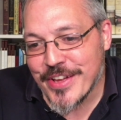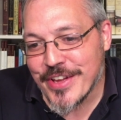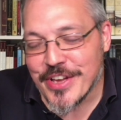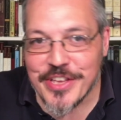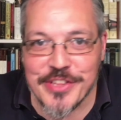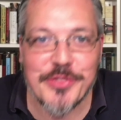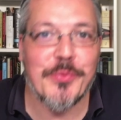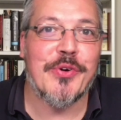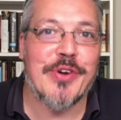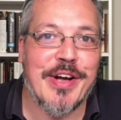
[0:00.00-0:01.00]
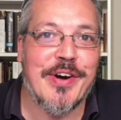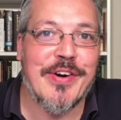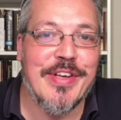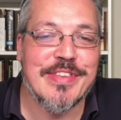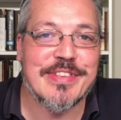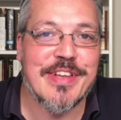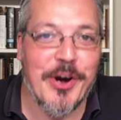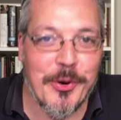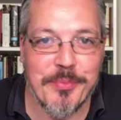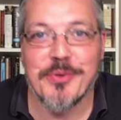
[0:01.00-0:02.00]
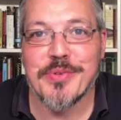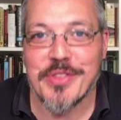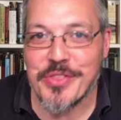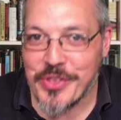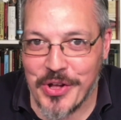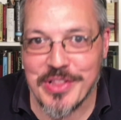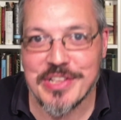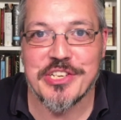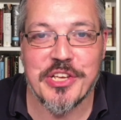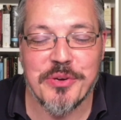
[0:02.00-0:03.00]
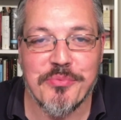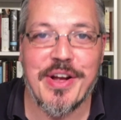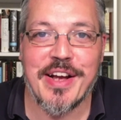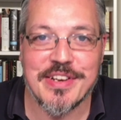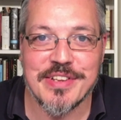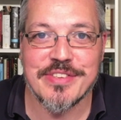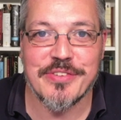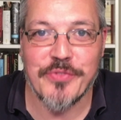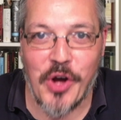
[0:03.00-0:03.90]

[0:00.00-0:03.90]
Get the Word Out is to help you with the theology and practice of